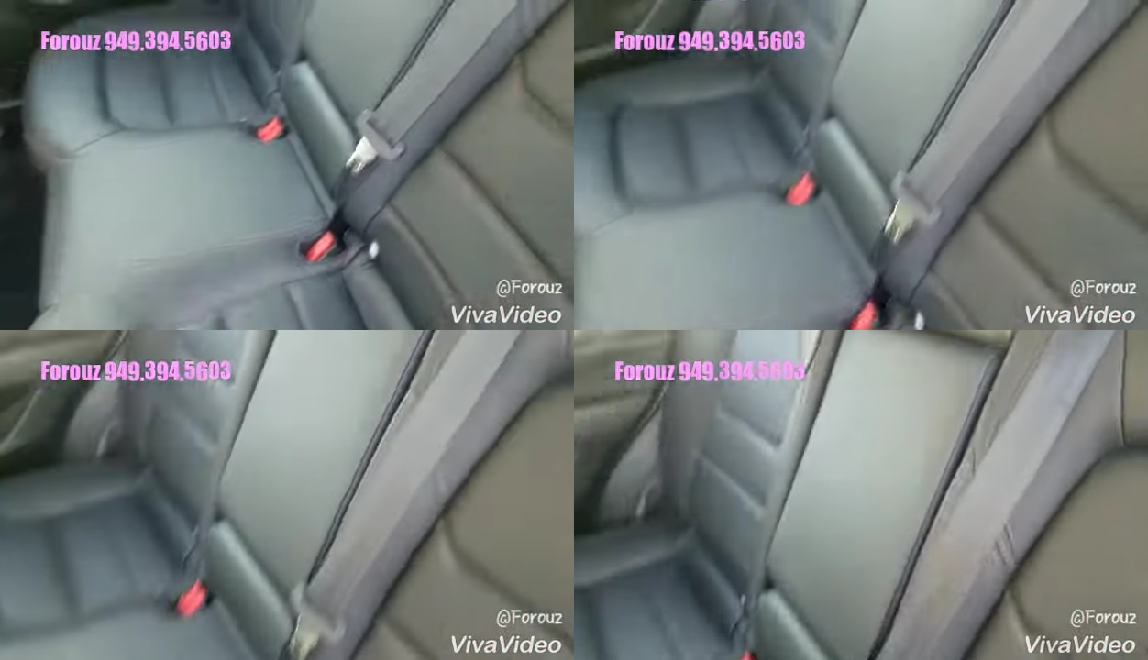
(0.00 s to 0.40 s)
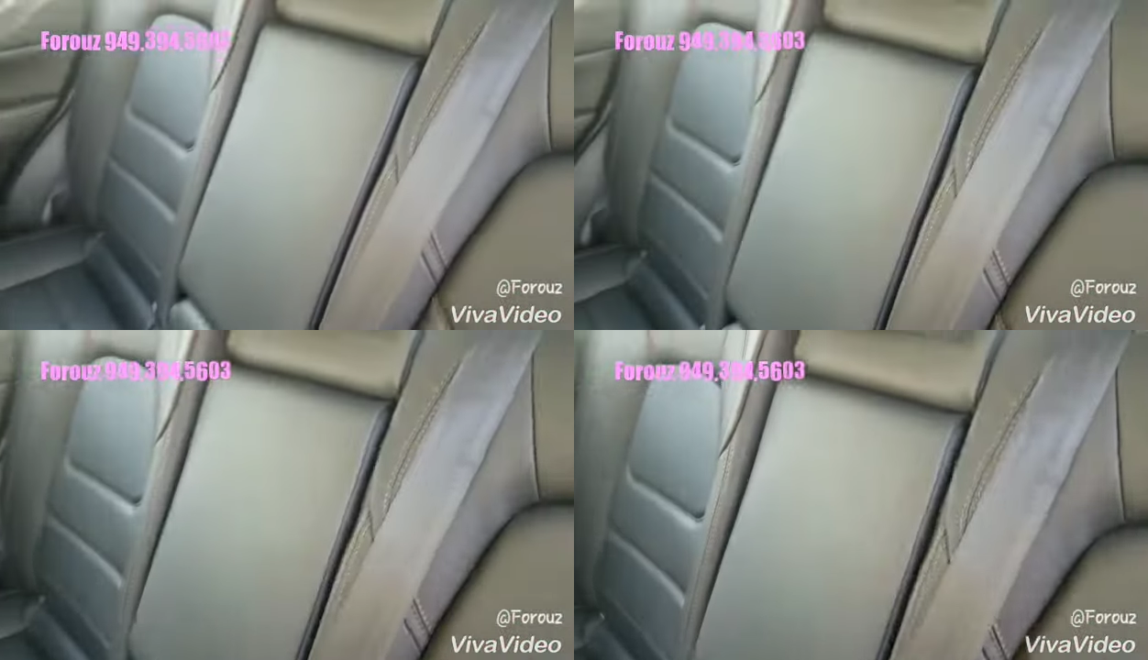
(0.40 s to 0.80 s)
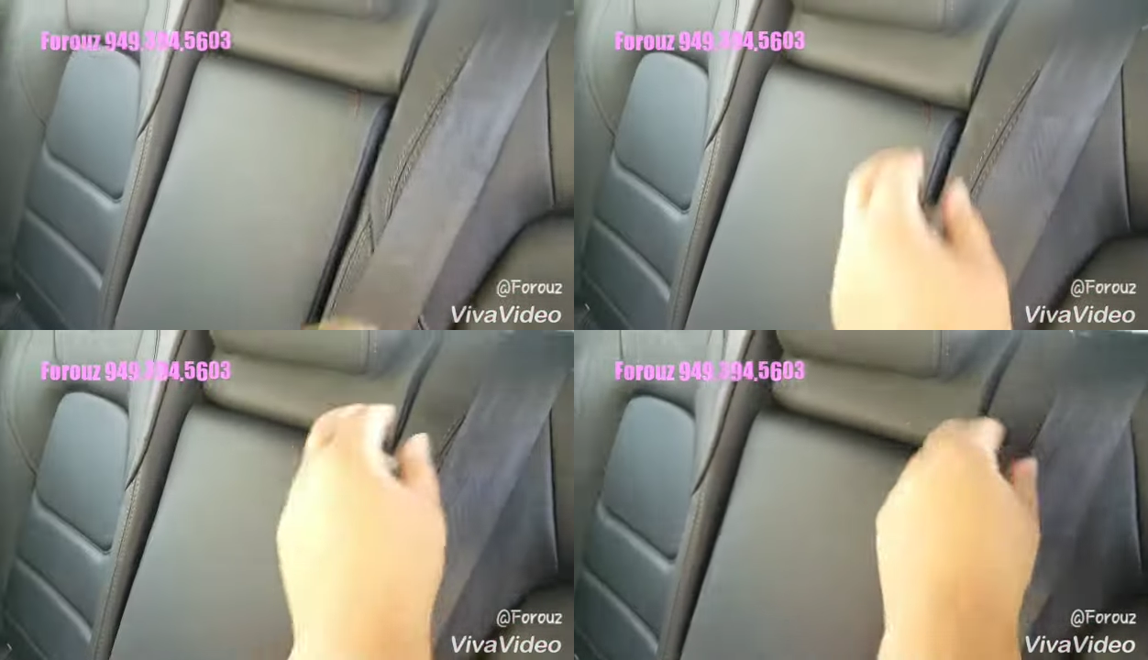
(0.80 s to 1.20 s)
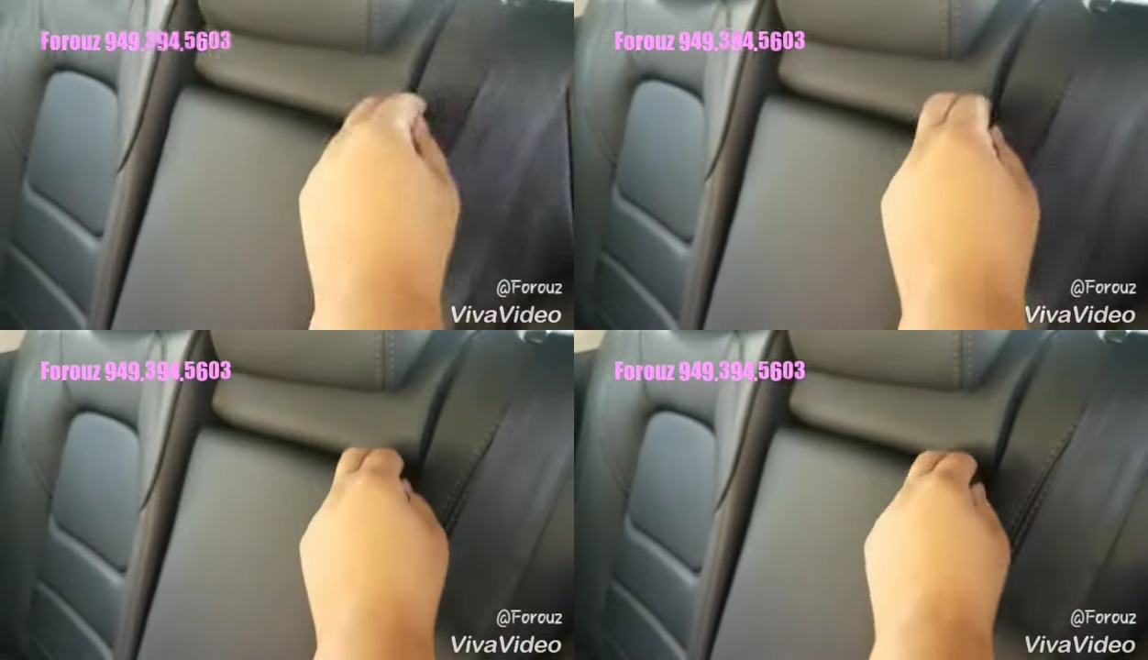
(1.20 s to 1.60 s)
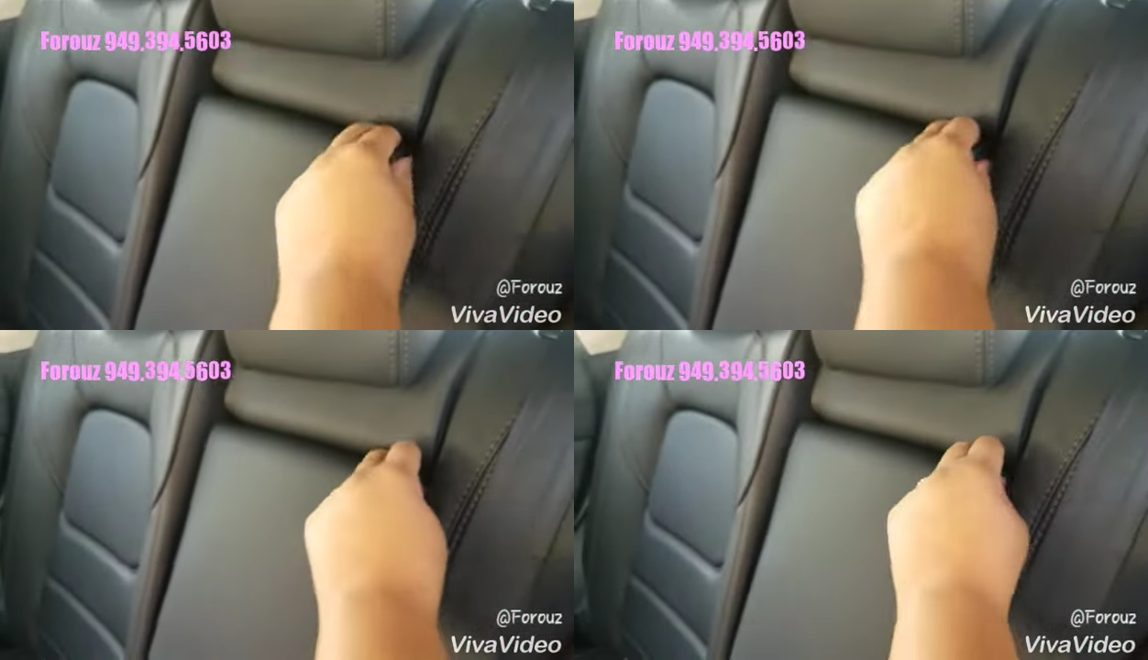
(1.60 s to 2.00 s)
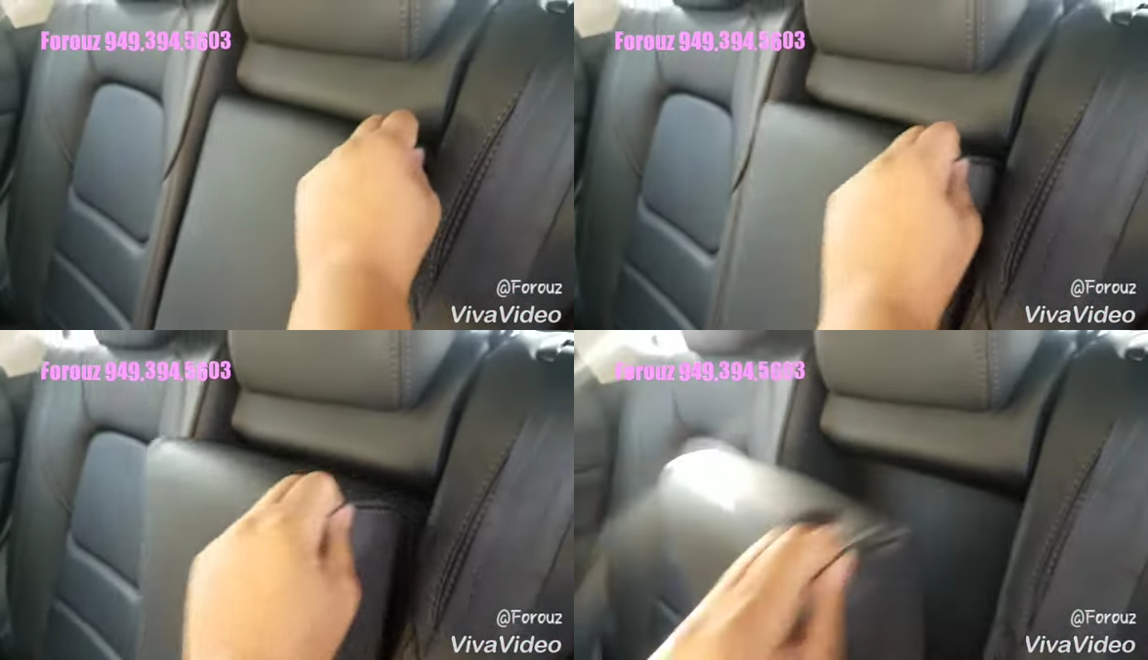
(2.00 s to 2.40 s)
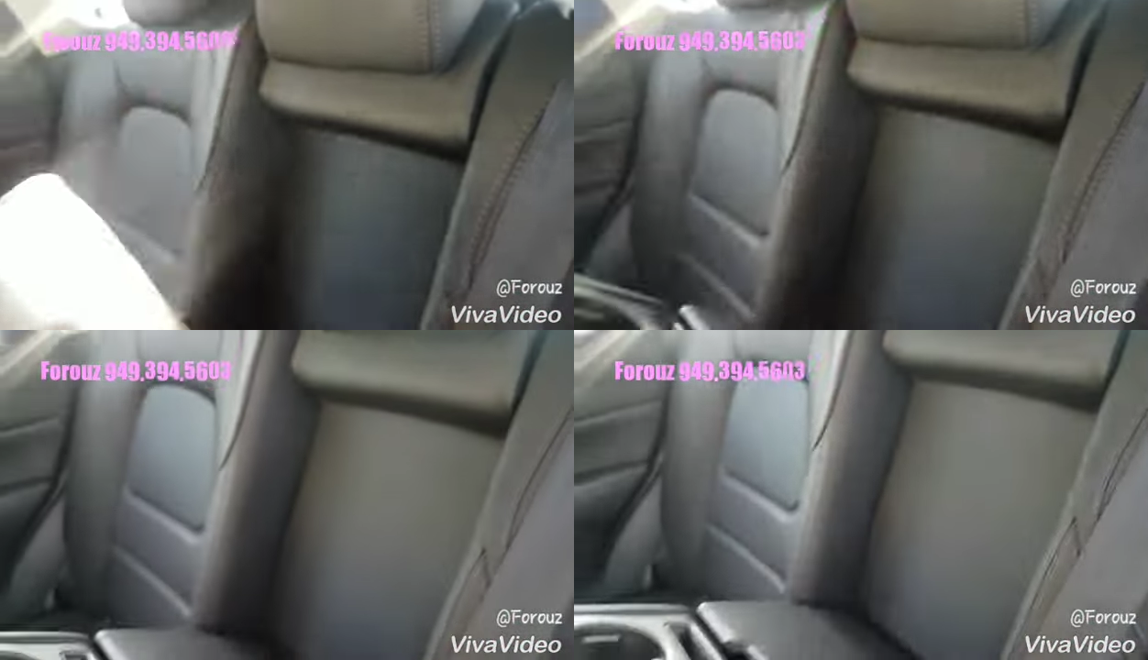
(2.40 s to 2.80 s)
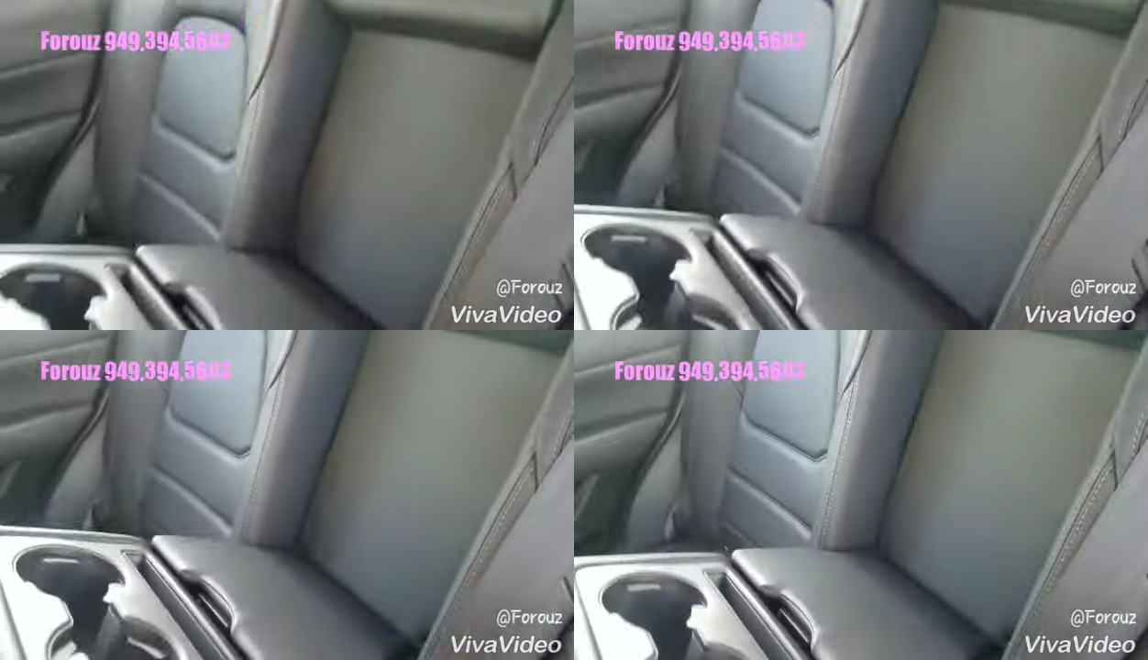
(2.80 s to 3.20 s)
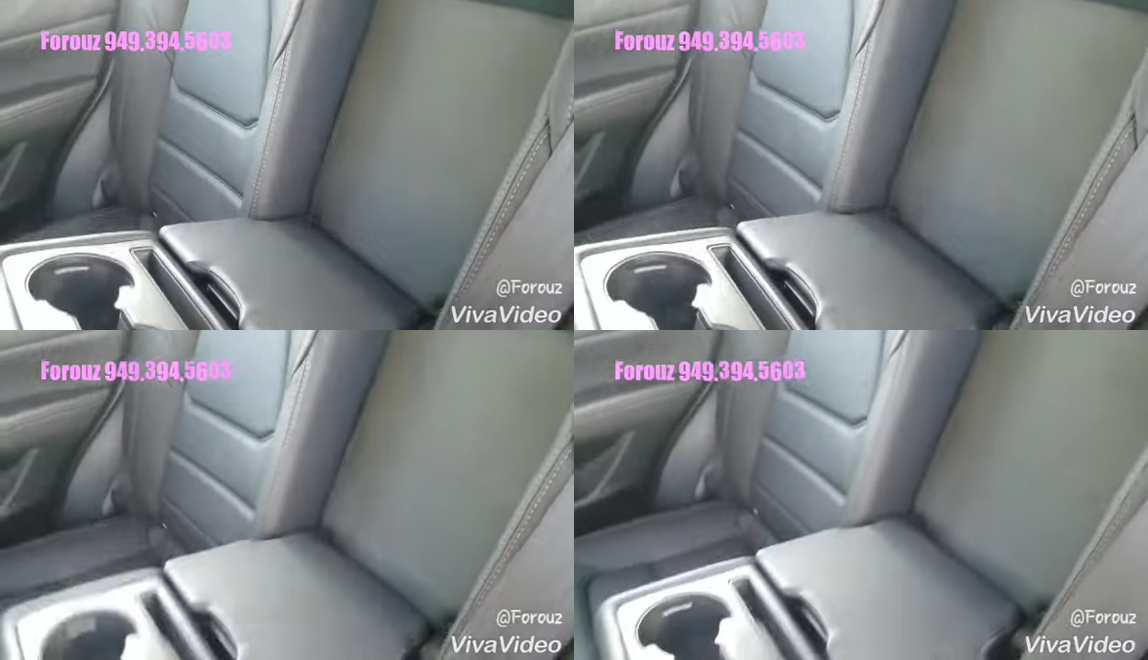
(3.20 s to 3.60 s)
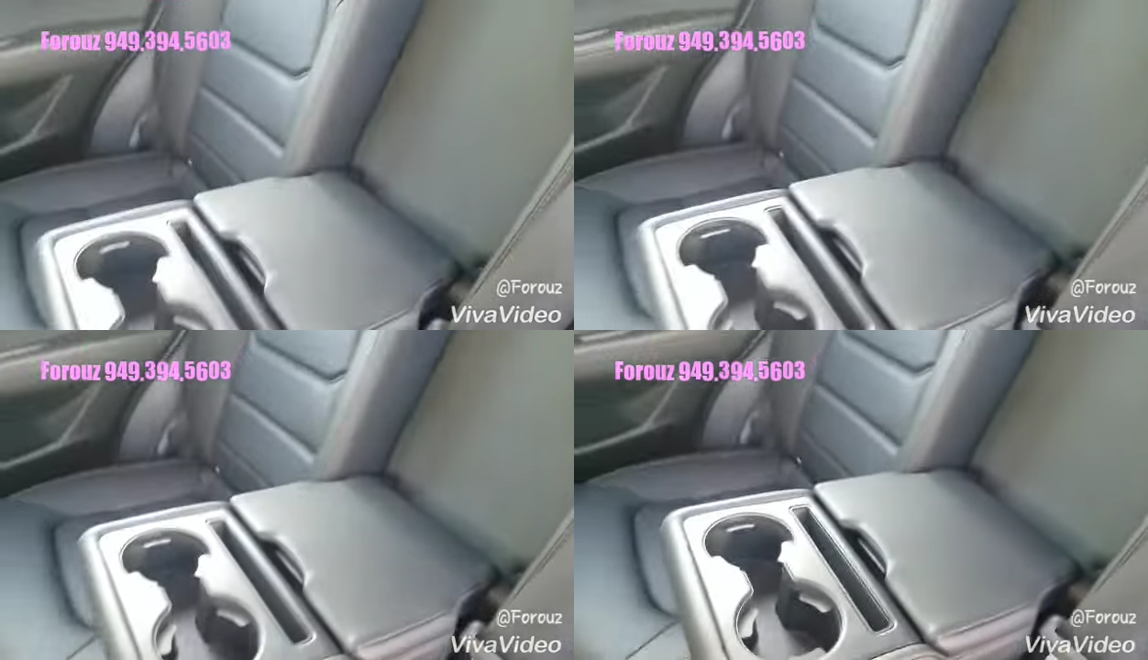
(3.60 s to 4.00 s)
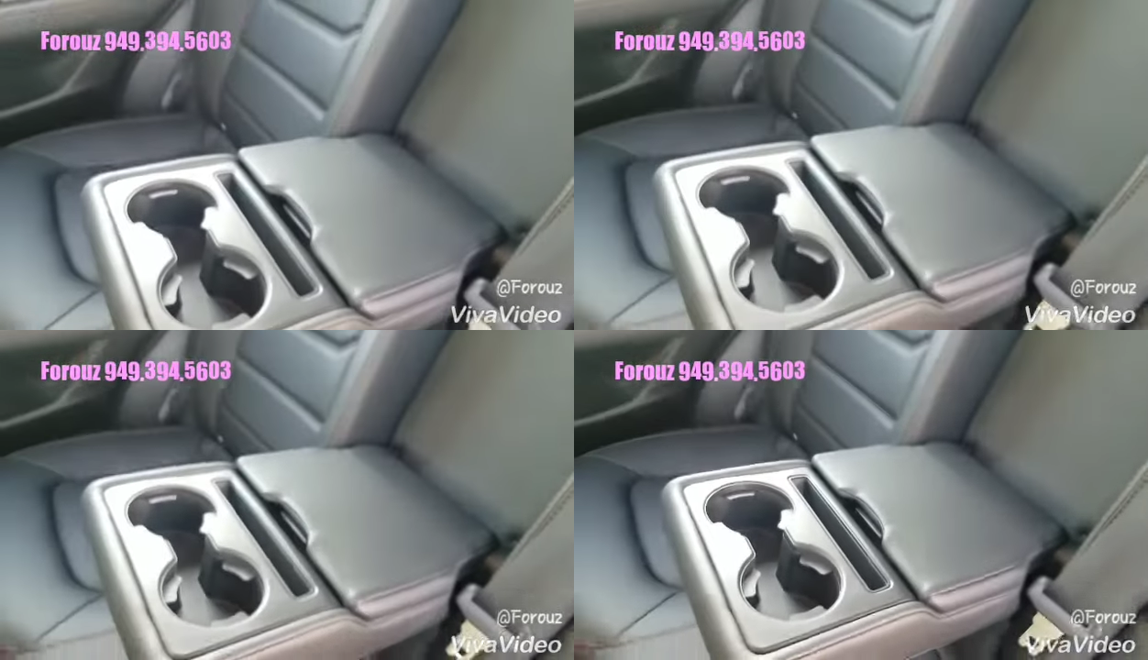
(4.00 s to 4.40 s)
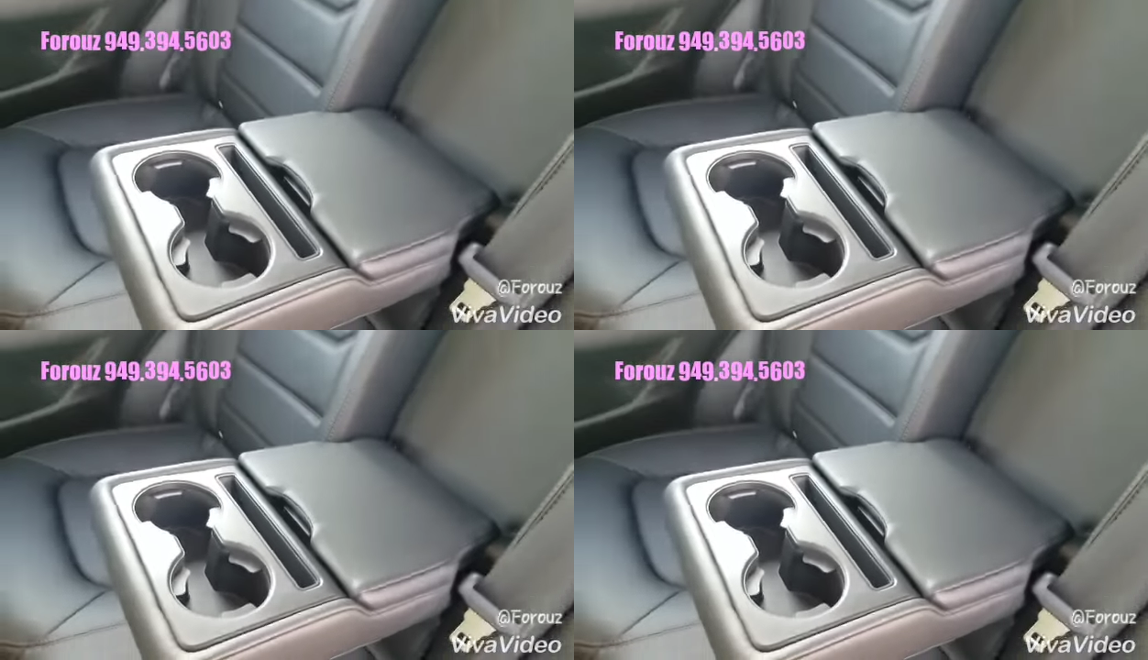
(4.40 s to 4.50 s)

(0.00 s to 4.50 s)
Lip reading: No face is visible, so there are no lips to read.